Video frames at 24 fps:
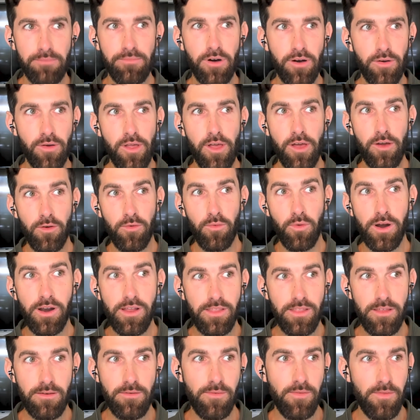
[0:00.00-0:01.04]
But one
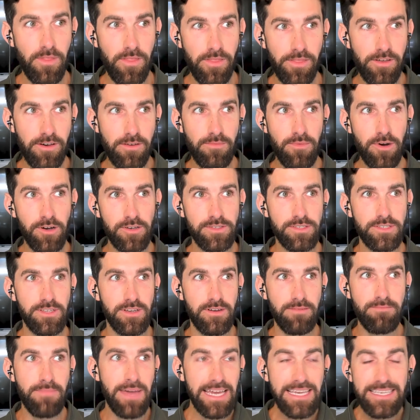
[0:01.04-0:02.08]
of the most
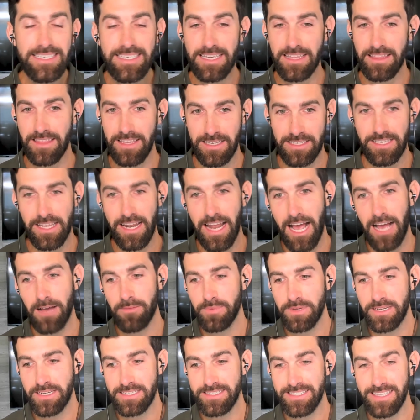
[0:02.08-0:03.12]
amazing things that
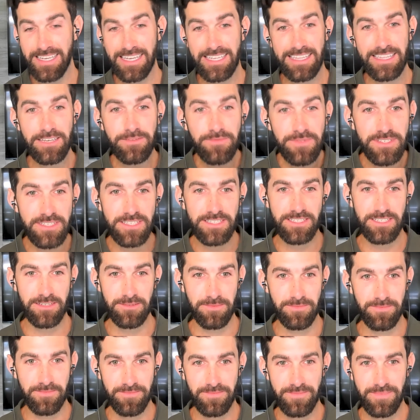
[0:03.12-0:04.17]
happen is the lymph
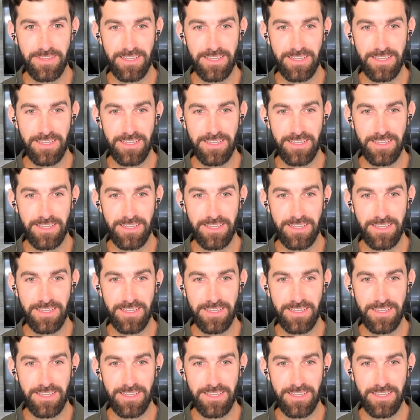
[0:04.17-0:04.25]
system.